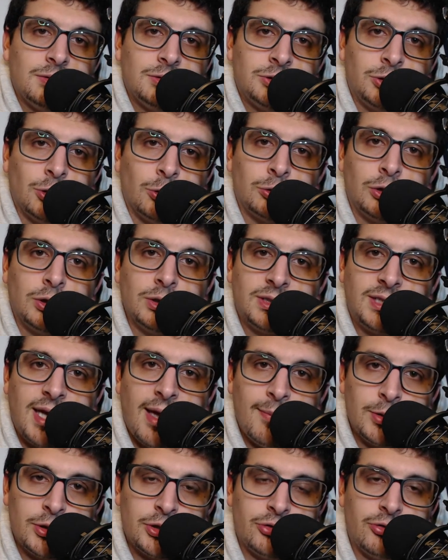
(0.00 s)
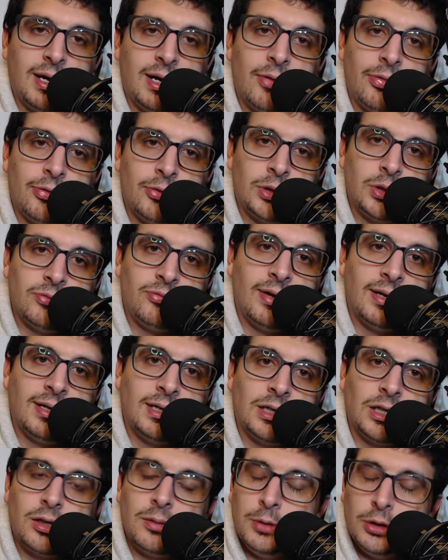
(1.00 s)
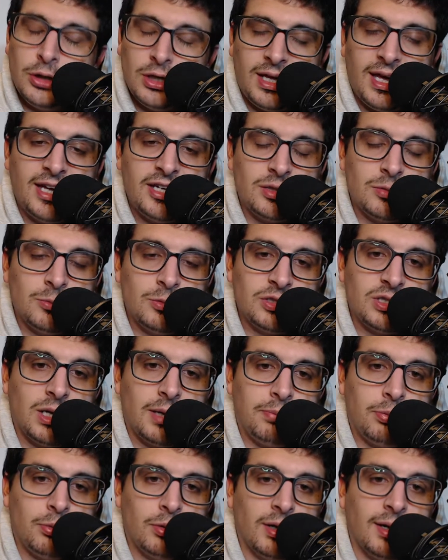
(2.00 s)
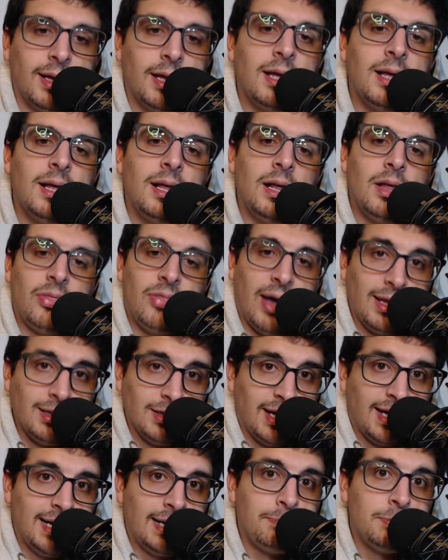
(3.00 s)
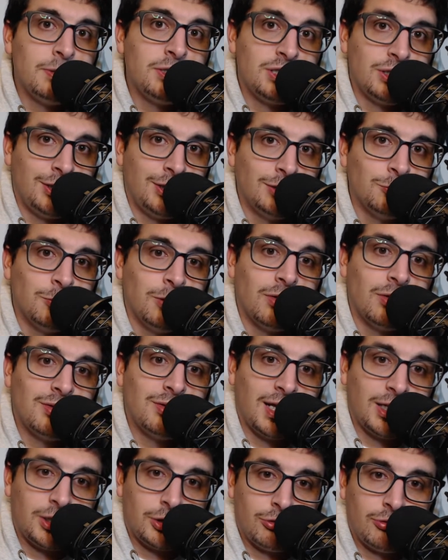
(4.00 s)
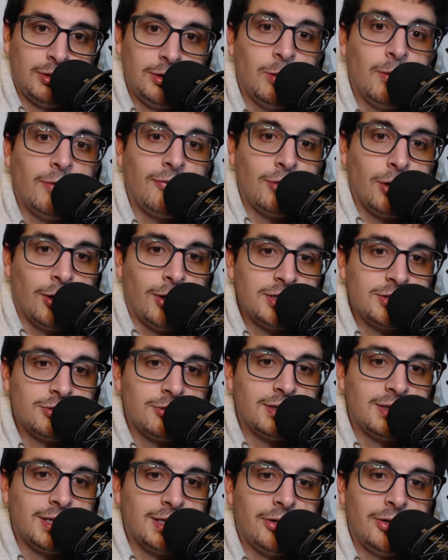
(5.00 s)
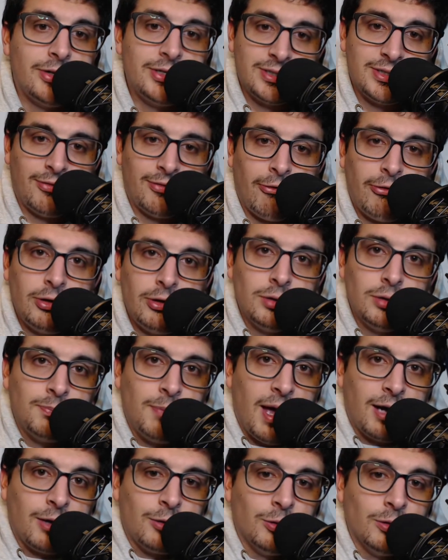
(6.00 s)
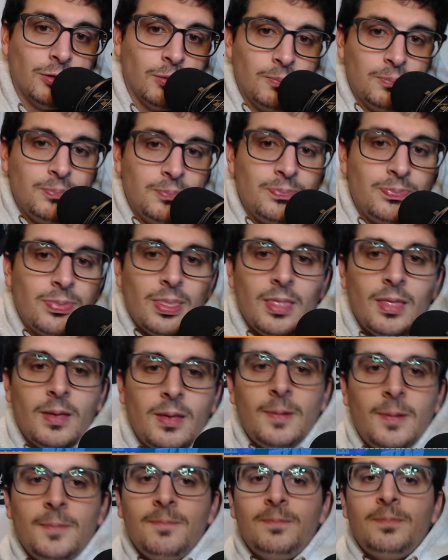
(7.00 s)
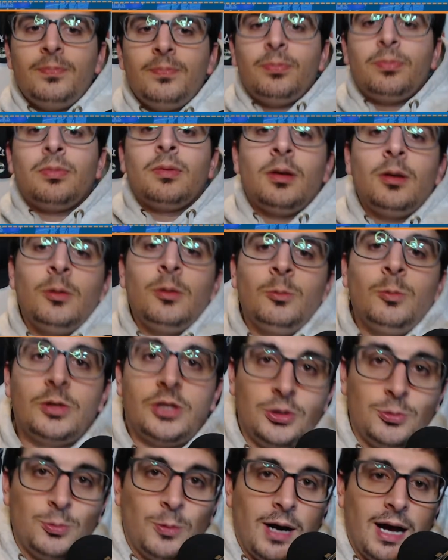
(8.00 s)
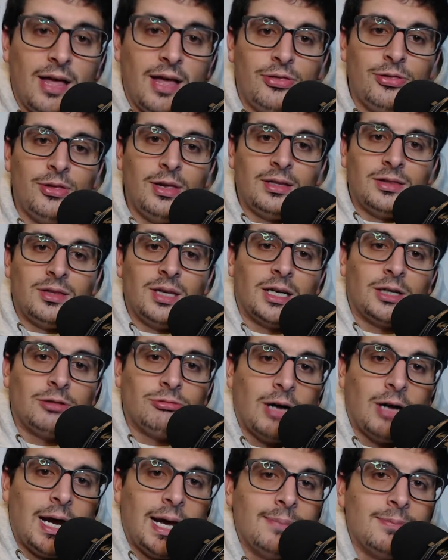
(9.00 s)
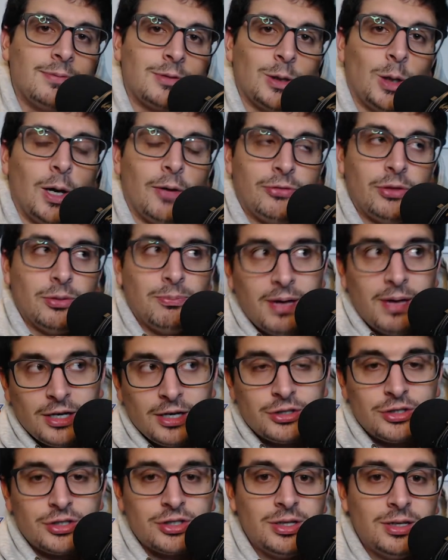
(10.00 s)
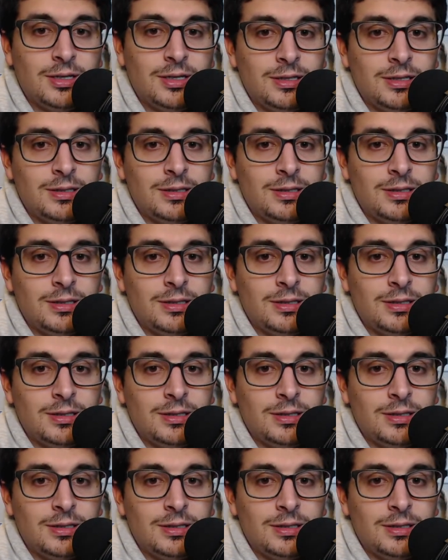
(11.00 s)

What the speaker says: Showed good chemistry out there defending. Communication was on point. That lineup is a good one. That trio of guards right there is a very good backcourt. Which is why I think that Grimes off the bench